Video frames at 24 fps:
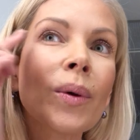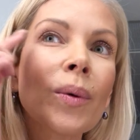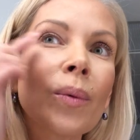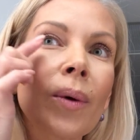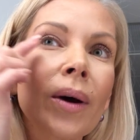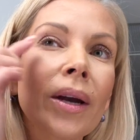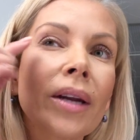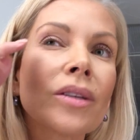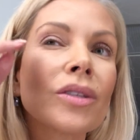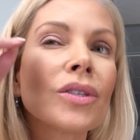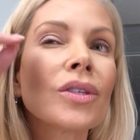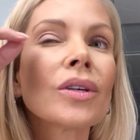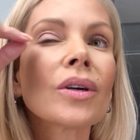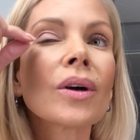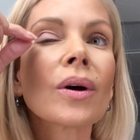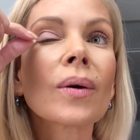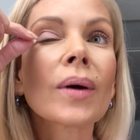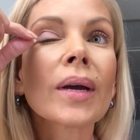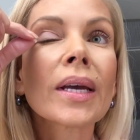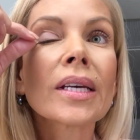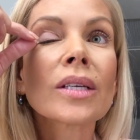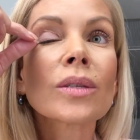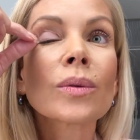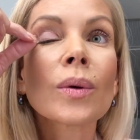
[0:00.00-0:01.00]
we want to
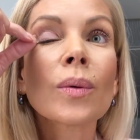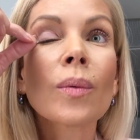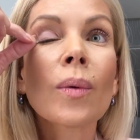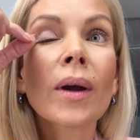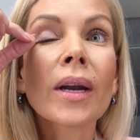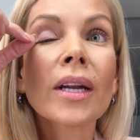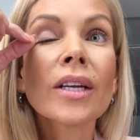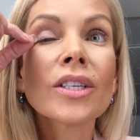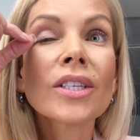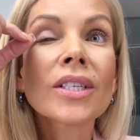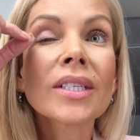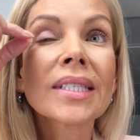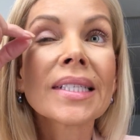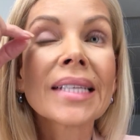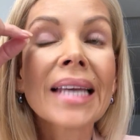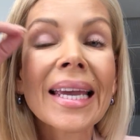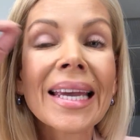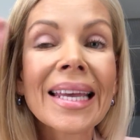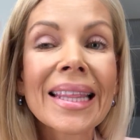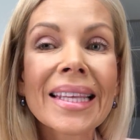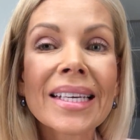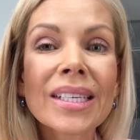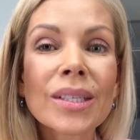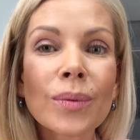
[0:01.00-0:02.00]
do is we want to just
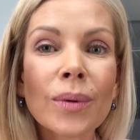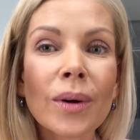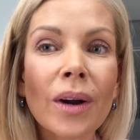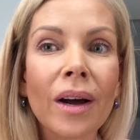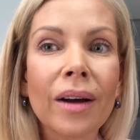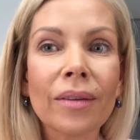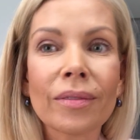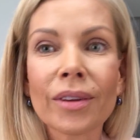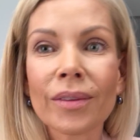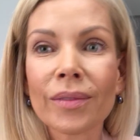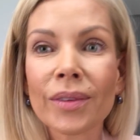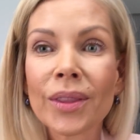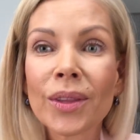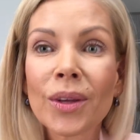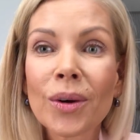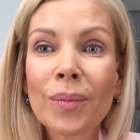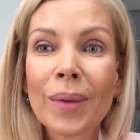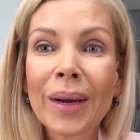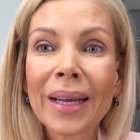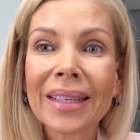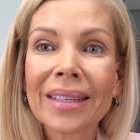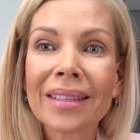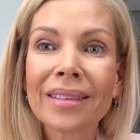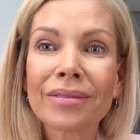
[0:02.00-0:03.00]
take this one off, even though
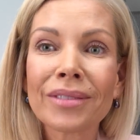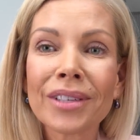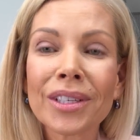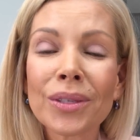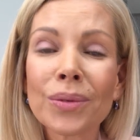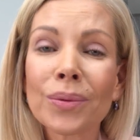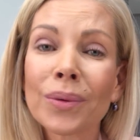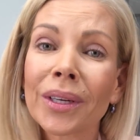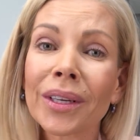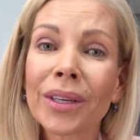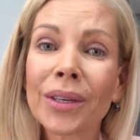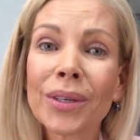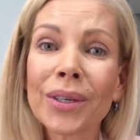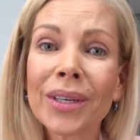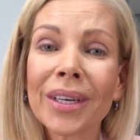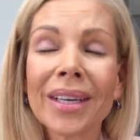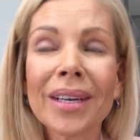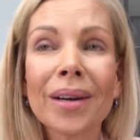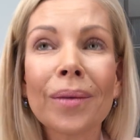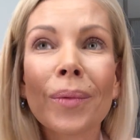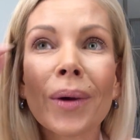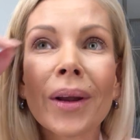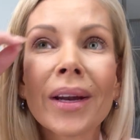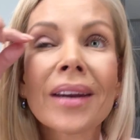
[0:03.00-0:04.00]
my lift is really good
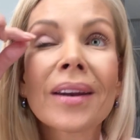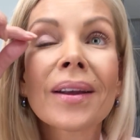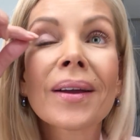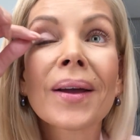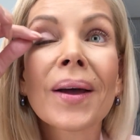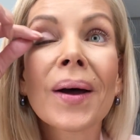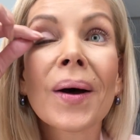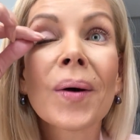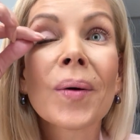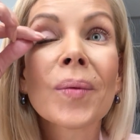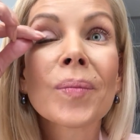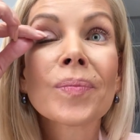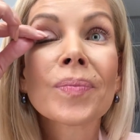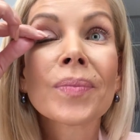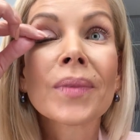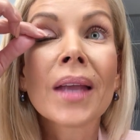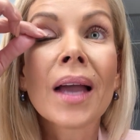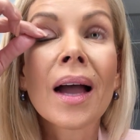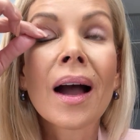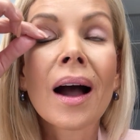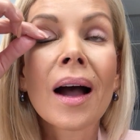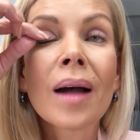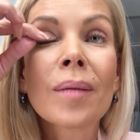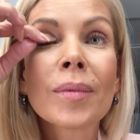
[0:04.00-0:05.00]
and I'm ready to go.
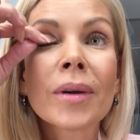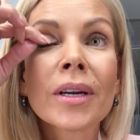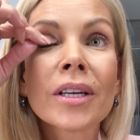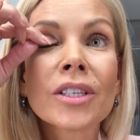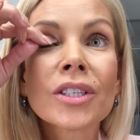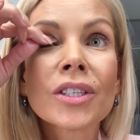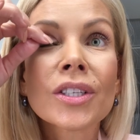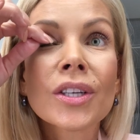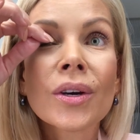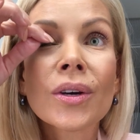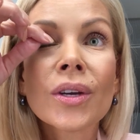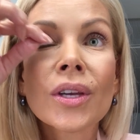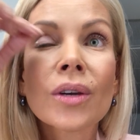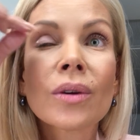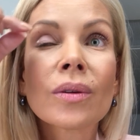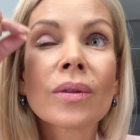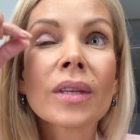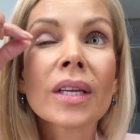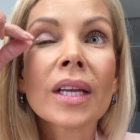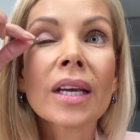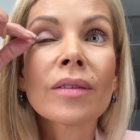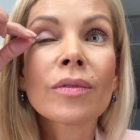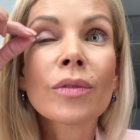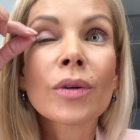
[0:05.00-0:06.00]
I'm going to show you,
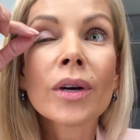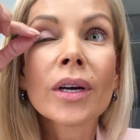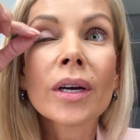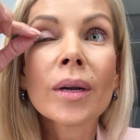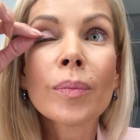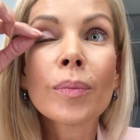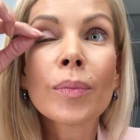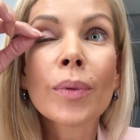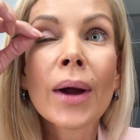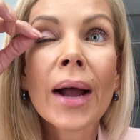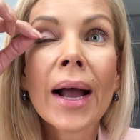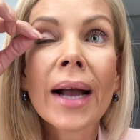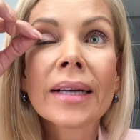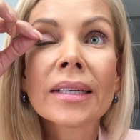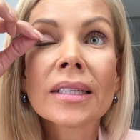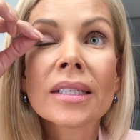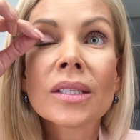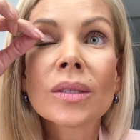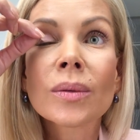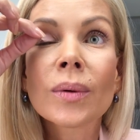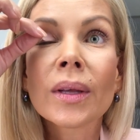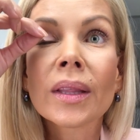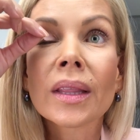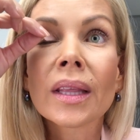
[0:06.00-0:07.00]
if we're going to
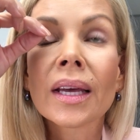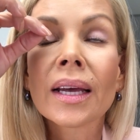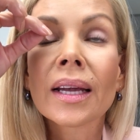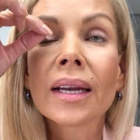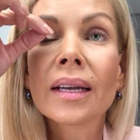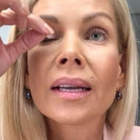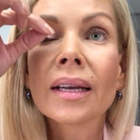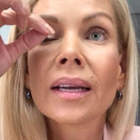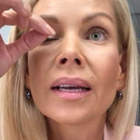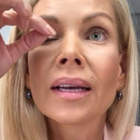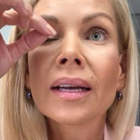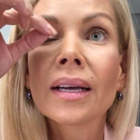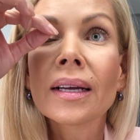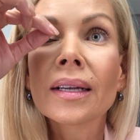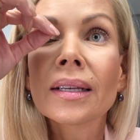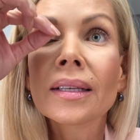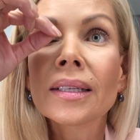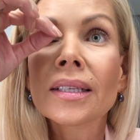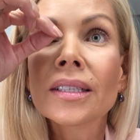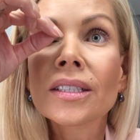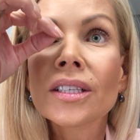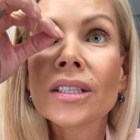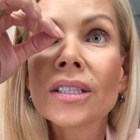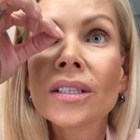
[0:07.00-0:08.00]
practice with it,
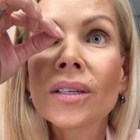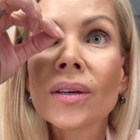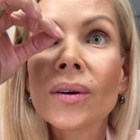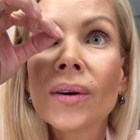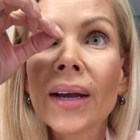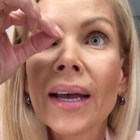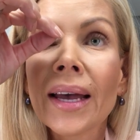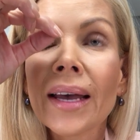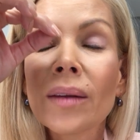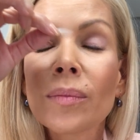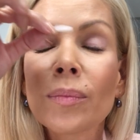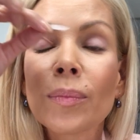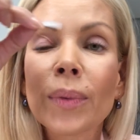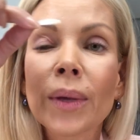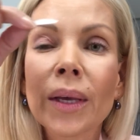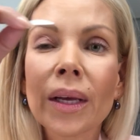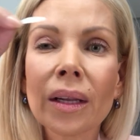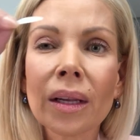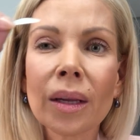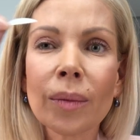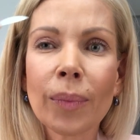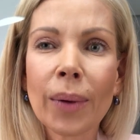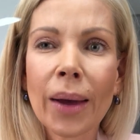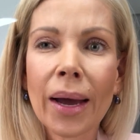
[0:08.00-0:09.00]
let's just go ahead and
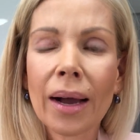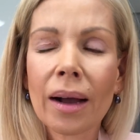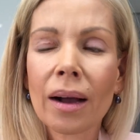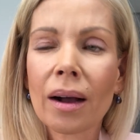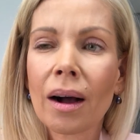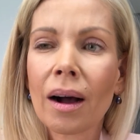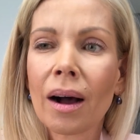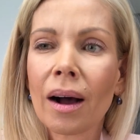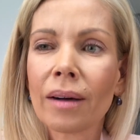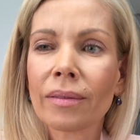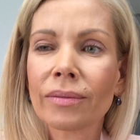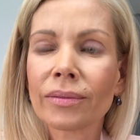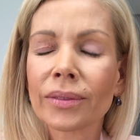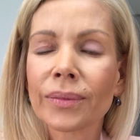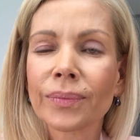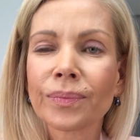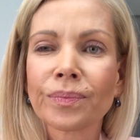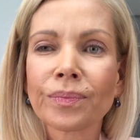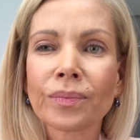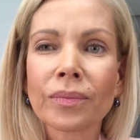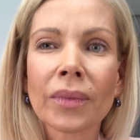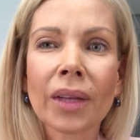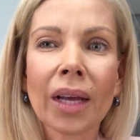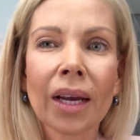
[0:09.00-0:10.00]
peel it back off.
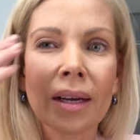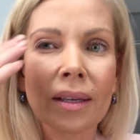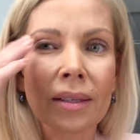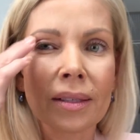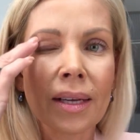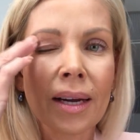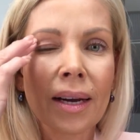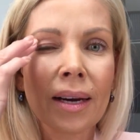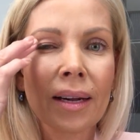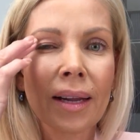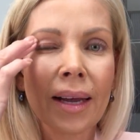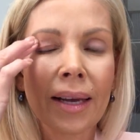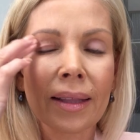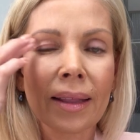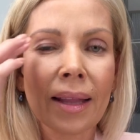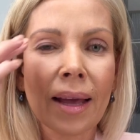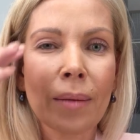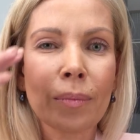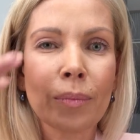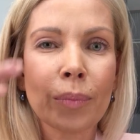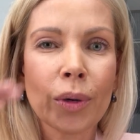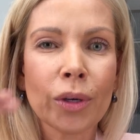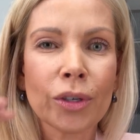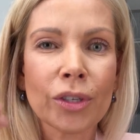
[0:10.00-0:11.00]
Kind of like
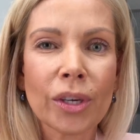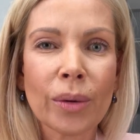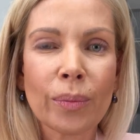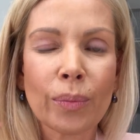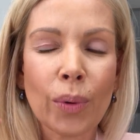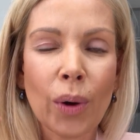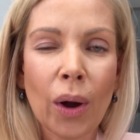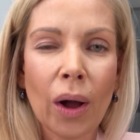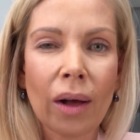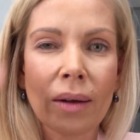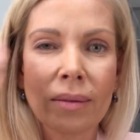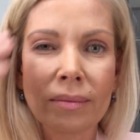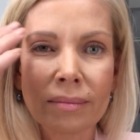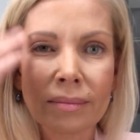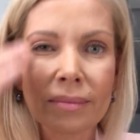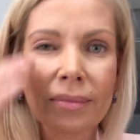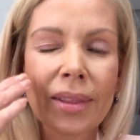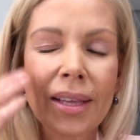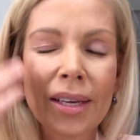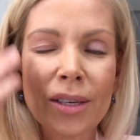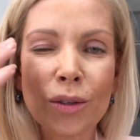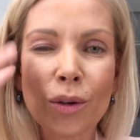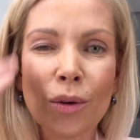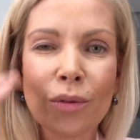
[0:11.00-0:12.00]
that push-up bra.
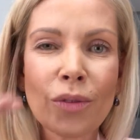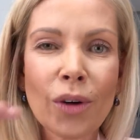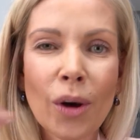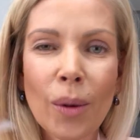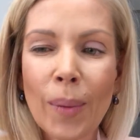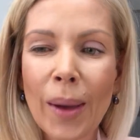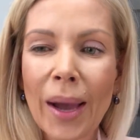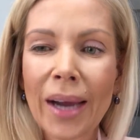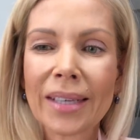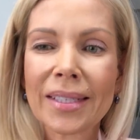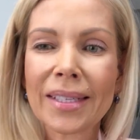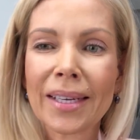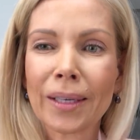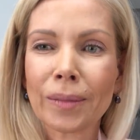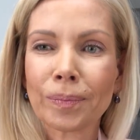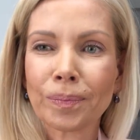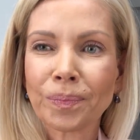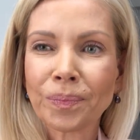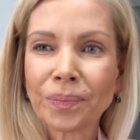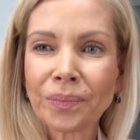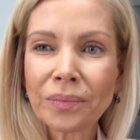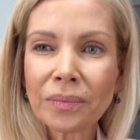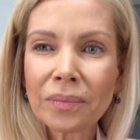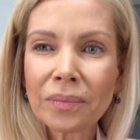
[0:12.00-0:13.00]
Things will fall back down.